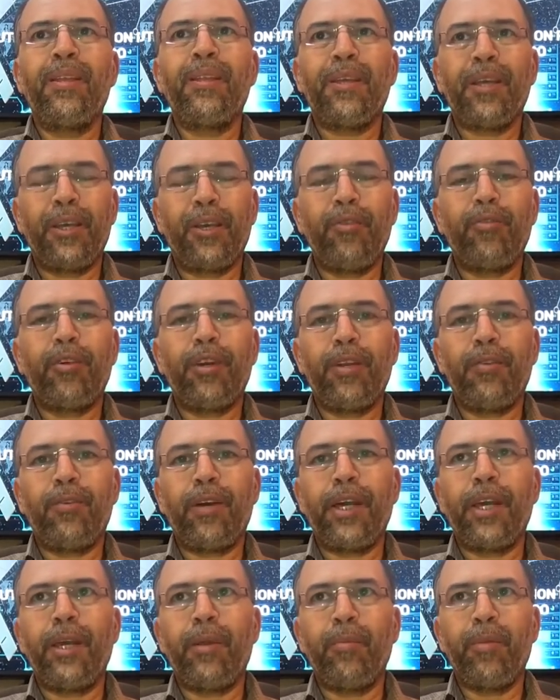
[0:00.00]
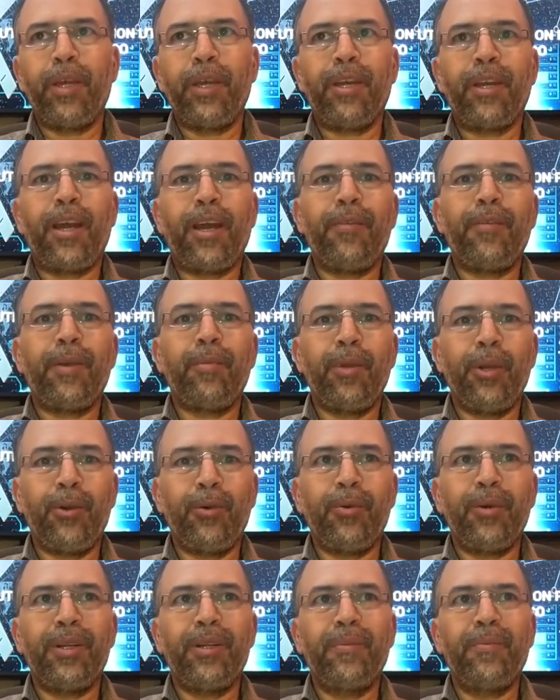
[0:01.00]
Thank you for inviting me and having me
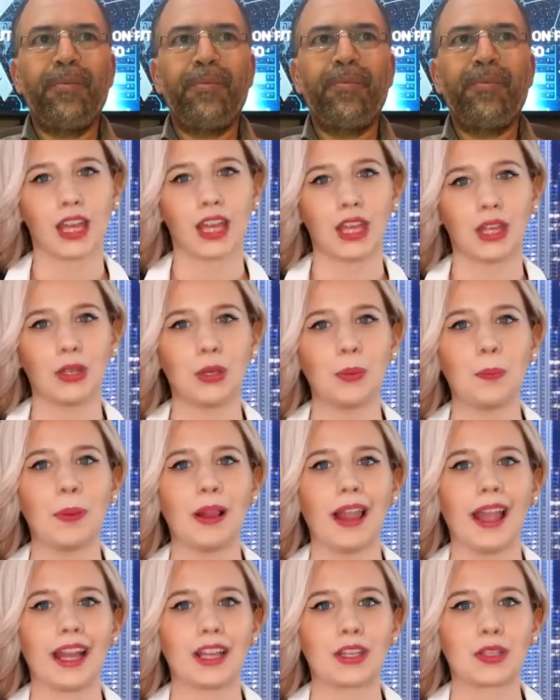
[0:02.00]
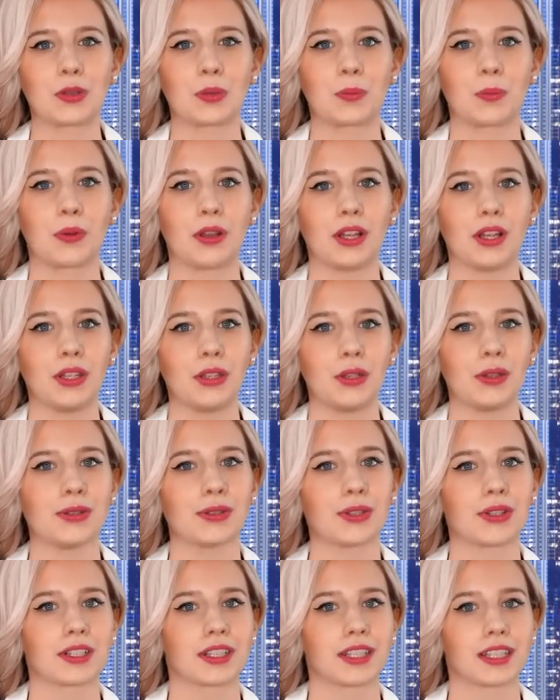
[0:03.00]
over. You plan to bring
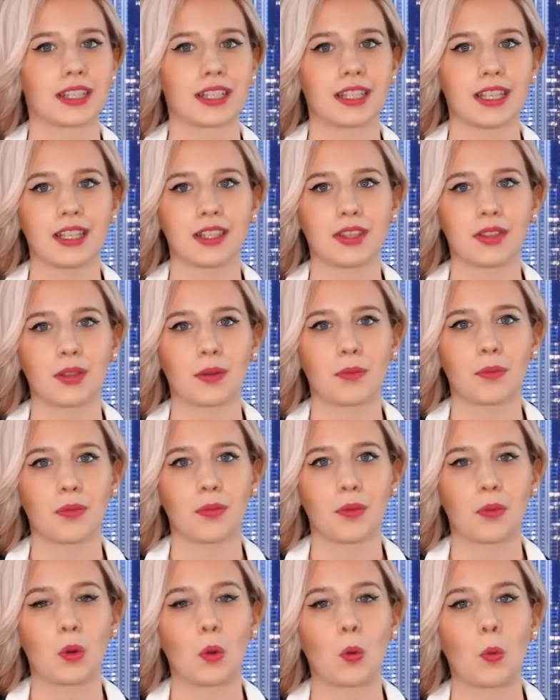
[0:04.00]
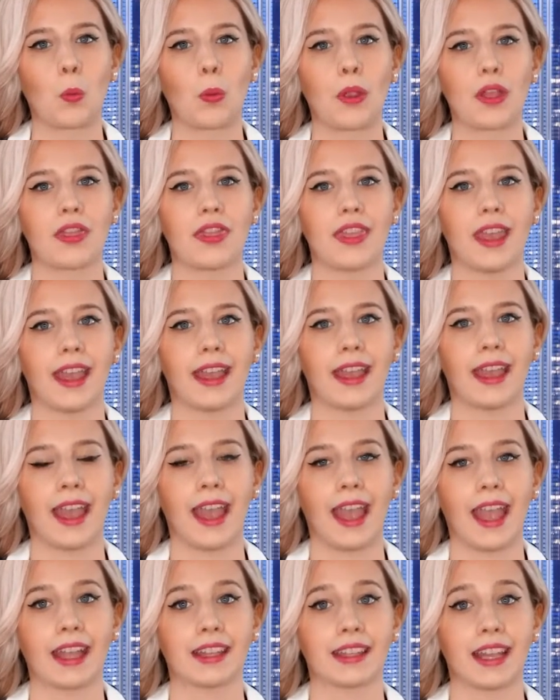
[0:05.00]
users a system through which they
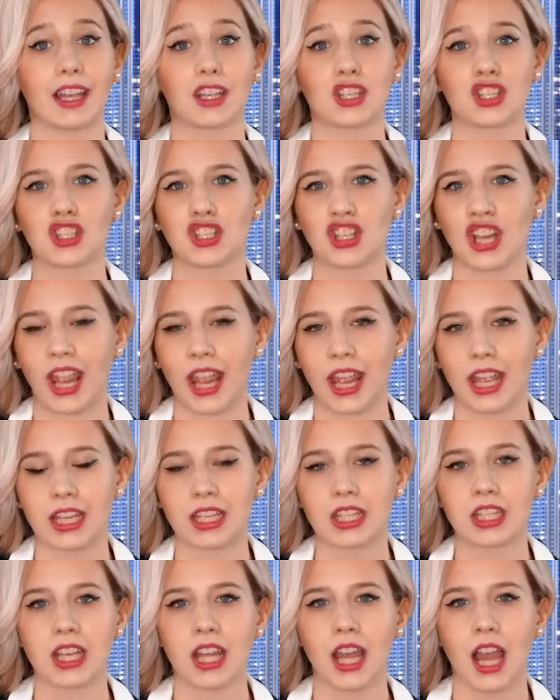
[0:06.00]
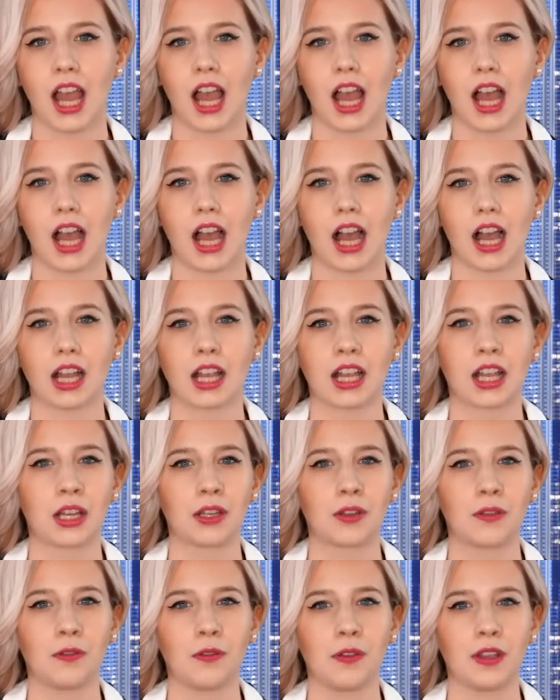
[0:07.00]
can exchange
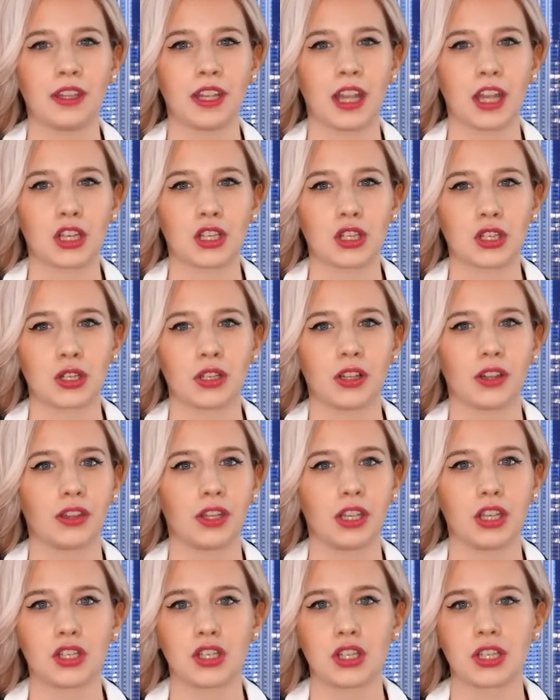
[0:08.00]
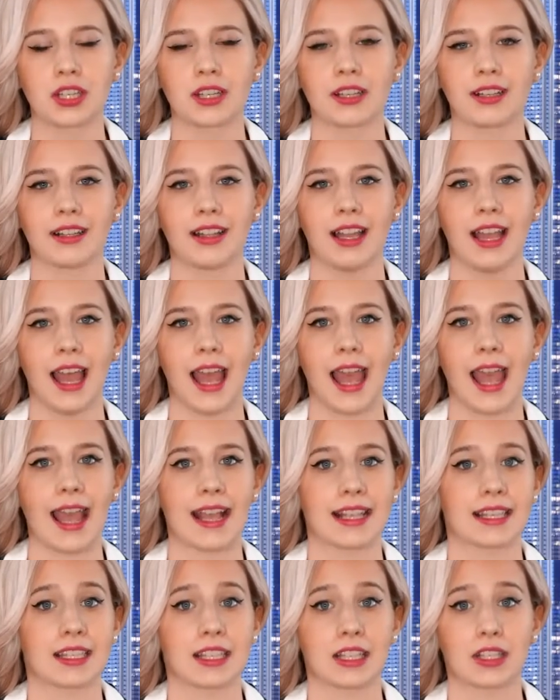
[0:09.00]
confidential digital
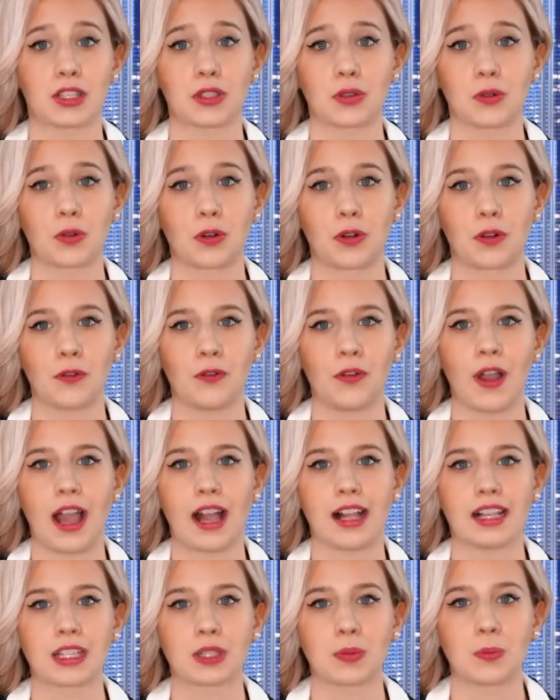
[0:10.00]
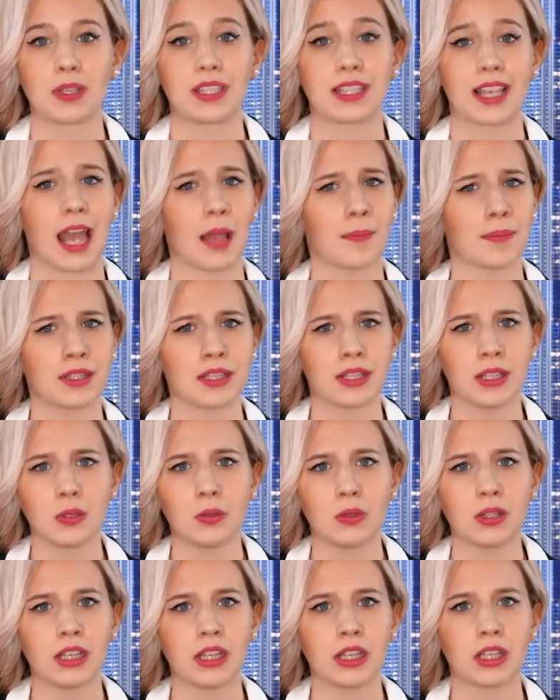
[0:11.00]
assets or files with
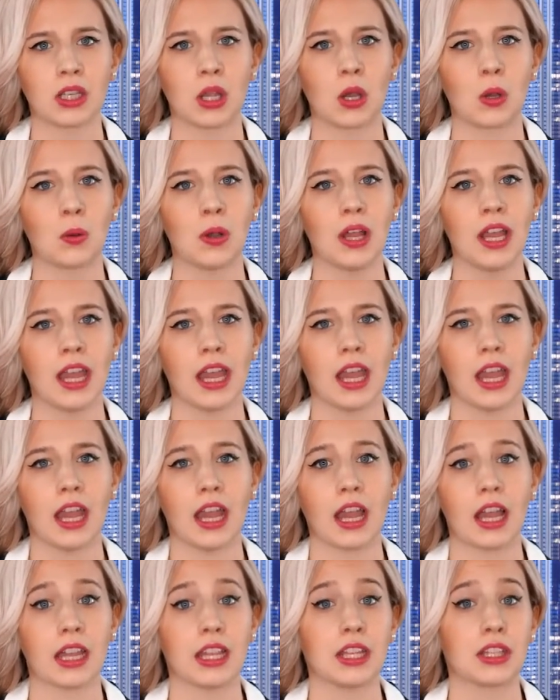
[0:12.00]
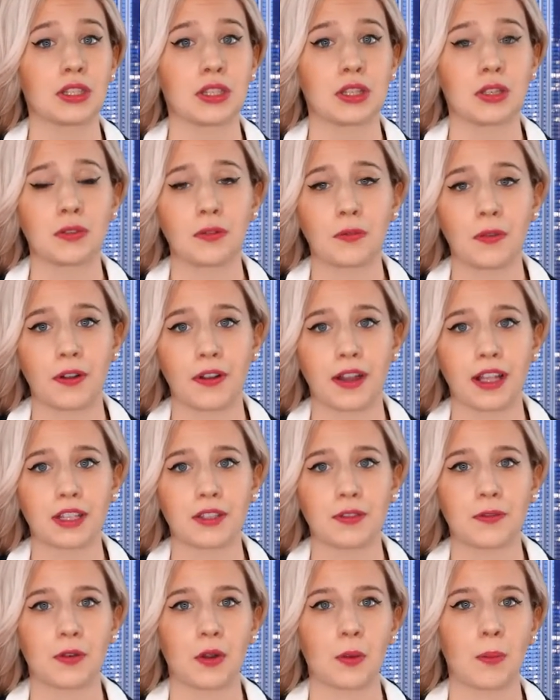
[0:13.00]
absolutely no
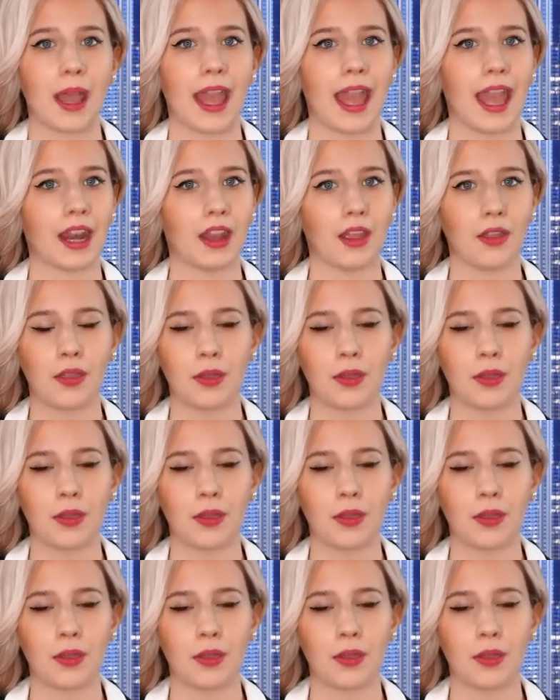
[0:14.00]
interference from any